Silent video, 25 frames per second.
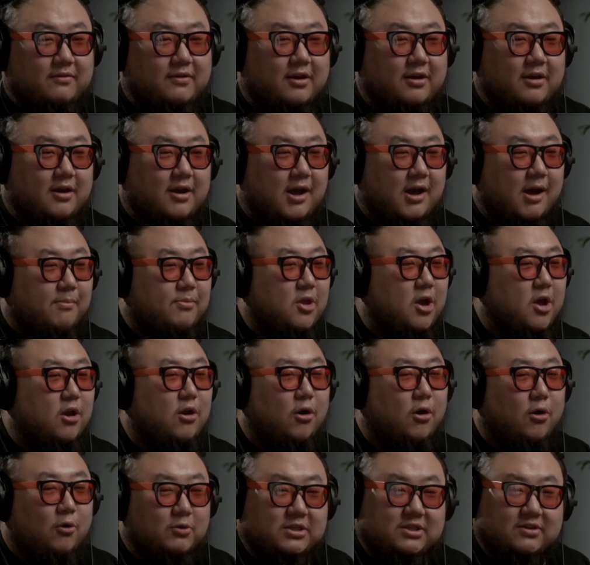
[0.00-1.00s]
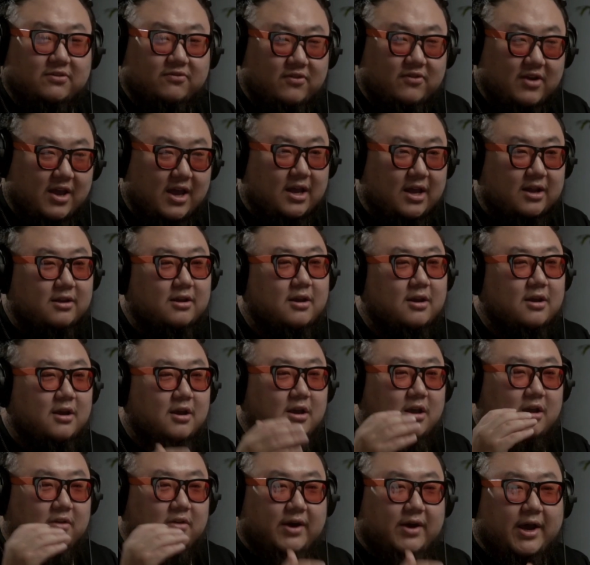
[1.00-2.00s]
I'm not always a fan
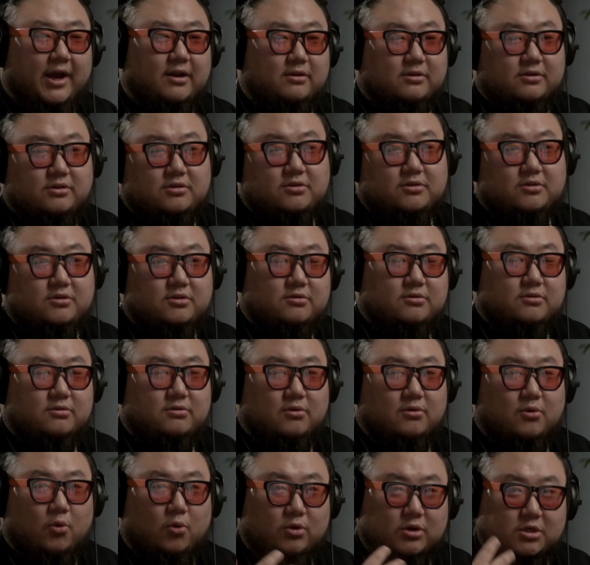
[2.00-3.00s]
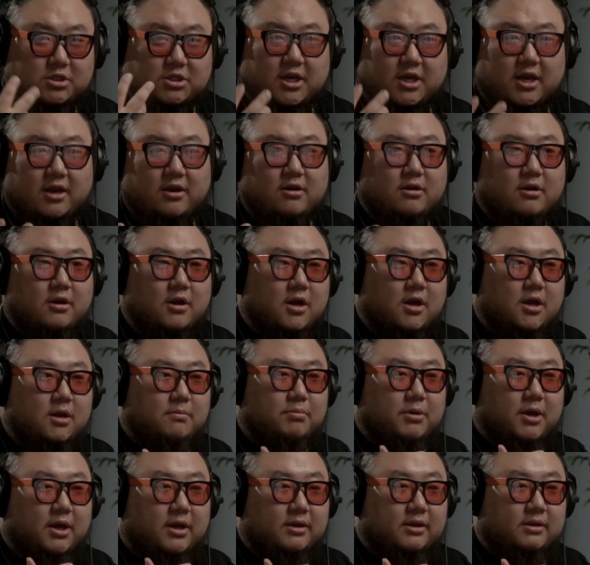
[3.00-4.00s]
of idols who do orange hair,
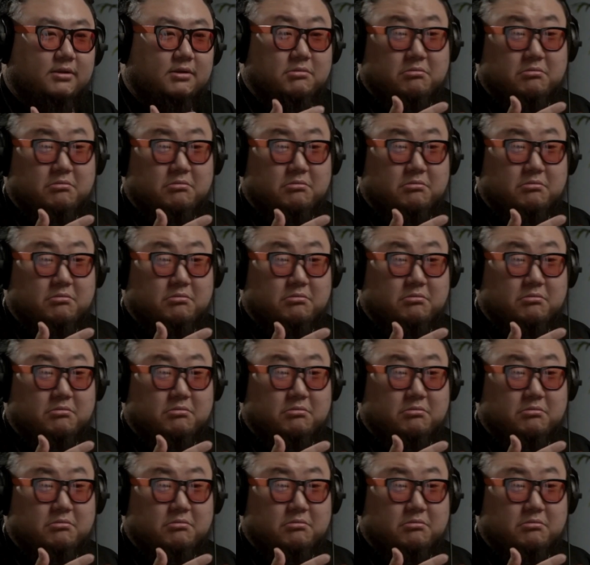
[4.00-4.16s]
but